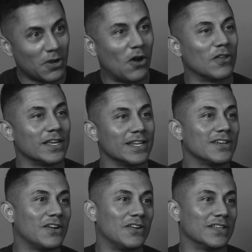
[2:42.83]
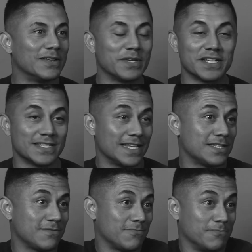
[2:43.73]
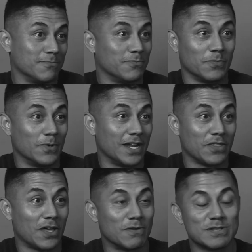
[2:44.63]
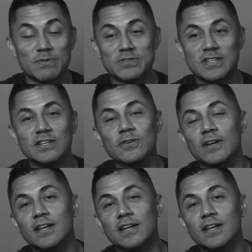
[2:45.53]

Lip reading: all in, because that's what I thought I was supposed to do.